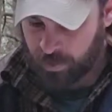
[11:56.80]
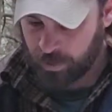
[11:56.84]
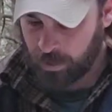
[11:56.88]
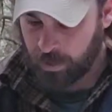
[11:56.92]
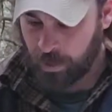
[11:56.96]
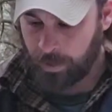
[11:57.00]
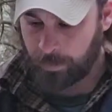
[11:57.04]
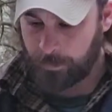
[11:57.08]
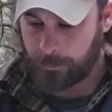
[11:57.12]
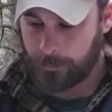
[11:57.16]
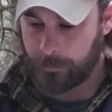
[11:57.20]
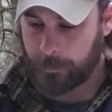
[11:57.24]

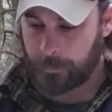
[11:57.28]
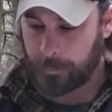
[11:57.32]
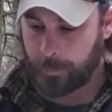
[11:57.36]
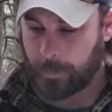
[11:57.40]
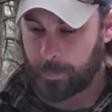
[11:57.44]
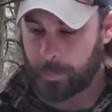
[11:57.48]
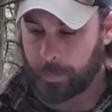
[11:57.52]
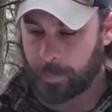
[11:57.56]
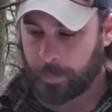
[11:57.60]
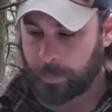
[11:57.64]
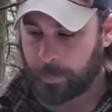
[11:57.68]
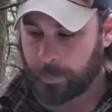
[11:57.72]

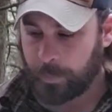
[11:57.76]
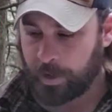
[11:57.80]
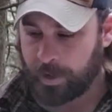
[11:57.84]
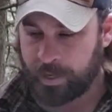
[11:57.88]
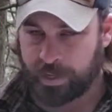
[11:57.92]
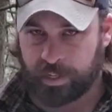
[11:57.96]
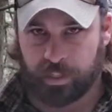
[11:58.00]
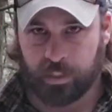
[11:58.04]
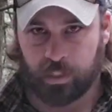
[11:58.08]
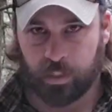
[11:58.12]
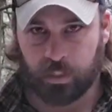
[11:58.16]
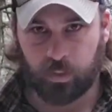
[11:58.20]

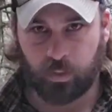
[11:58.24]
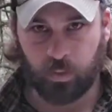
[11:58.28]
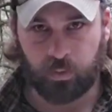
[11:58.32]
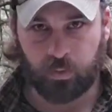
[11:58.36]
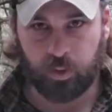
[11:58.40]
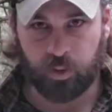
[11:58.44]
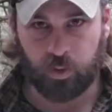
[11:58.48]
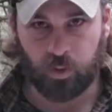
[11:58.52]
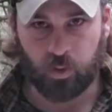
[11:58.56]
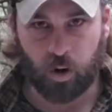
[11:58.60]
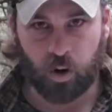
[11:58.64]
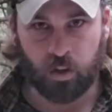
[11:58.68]

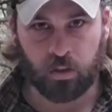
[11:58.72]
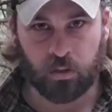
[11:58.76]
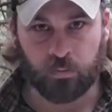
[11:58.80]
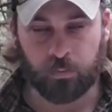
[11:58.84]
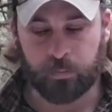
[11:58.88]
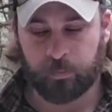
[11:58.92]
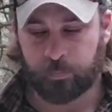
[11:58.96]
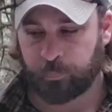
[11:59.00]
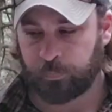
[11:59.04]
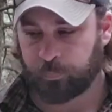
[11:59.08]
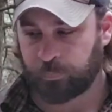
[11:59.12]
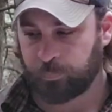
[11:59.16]
18650s are
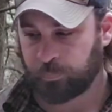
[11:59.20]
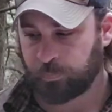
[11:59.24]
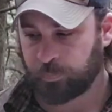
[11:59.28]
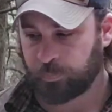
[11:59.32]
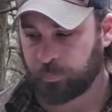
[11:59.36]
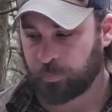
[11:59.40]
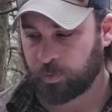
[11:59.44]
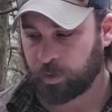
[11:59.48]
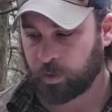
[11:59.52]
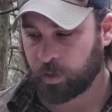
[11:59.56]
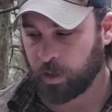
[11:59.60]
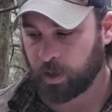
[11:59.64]
awesome.
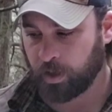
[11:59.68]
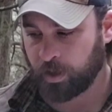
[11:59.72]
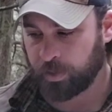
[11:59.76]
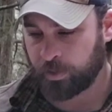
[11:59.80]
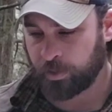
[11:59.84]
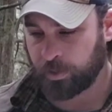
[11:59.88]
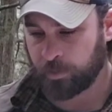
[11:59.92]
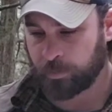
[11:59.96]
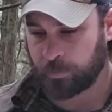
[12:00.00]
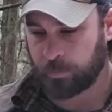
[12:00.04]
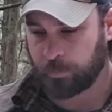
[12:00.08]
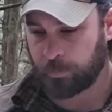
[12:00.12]

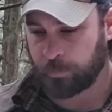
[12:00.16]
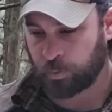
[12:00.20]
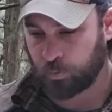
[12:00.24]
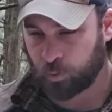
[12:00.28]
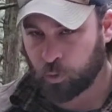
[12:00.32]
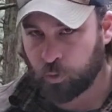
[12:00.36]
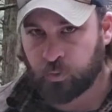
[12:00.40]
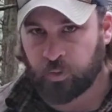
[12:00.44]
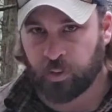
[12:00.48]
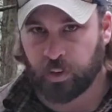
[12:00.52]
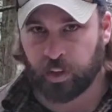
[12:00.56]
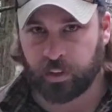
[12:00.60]
They're
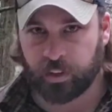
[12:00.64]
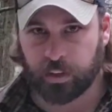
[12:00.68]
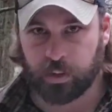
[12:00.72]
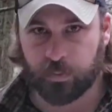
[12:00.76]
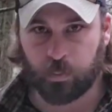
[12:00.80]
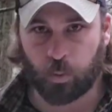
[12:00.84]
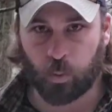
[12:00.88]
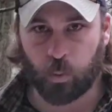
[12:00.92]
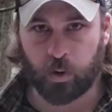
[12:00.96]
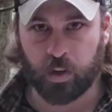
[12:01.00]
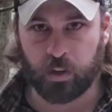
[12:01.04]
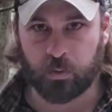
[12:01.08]
proven at this
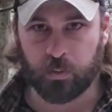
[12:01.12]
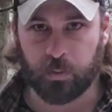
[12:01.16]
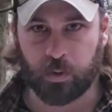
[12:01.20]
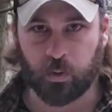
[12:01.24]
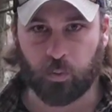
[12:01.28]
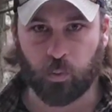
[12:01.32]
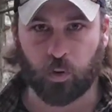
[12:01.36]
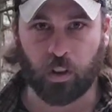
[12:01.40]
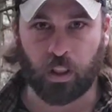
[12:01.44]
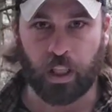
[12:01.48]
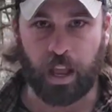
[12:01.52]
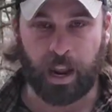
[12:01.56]
point as
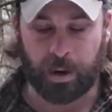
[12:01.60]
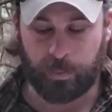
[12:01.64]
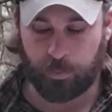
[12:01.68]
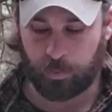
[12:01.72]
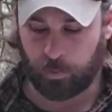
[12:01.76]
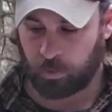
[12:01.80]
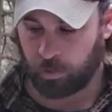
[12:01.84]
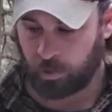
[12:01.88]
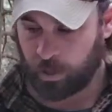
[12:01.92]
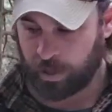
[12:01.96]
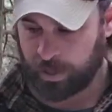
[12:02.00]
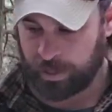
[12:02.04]
being
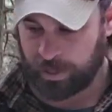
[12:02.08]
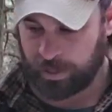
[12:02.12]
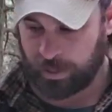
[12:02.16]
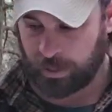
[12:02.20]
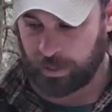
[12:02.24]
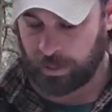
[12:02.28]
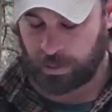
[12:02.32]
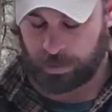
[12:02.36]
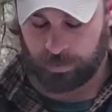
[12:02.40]
reliable light